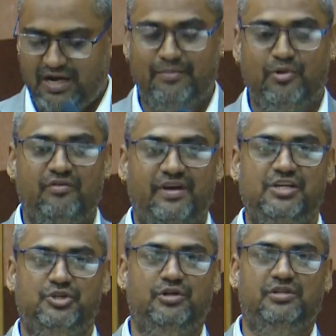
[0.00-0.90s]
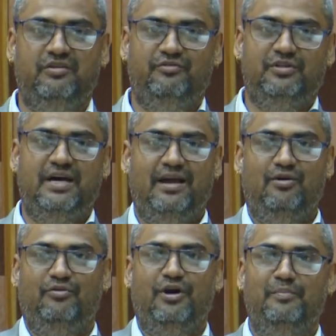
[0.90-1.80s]
I am not very sure. Therefore, I
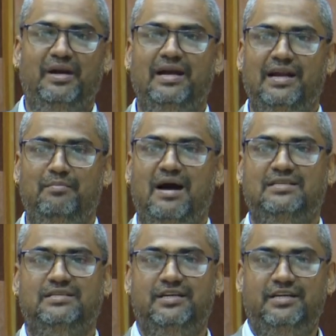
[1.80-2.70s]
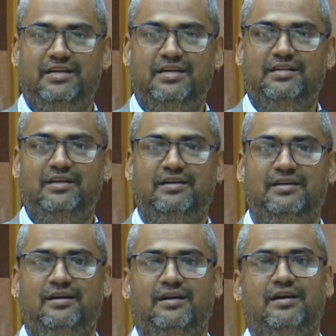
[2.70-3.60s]
have completely masked it, and then
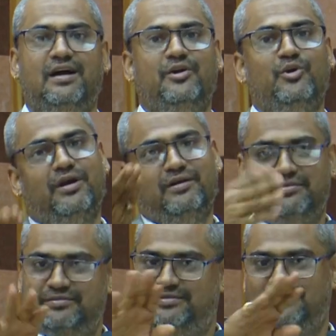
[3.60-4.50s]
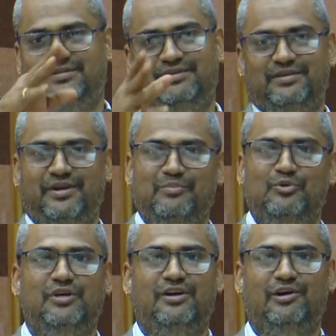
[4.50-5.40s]
you can
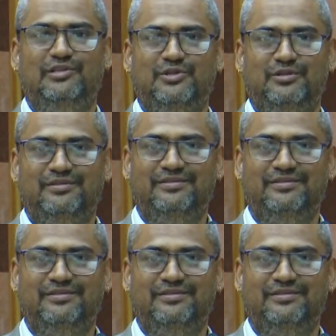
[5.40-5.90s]
remove that also.